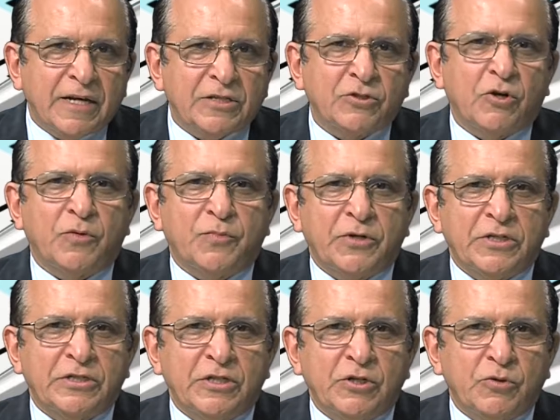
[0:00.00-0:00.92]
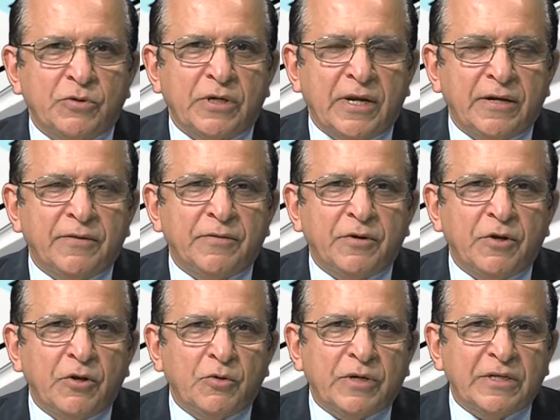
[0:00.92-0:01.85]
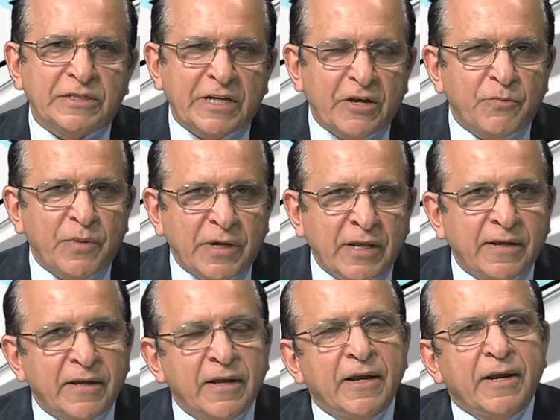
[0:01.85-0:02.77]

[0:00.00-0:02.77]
S corporation you can save money,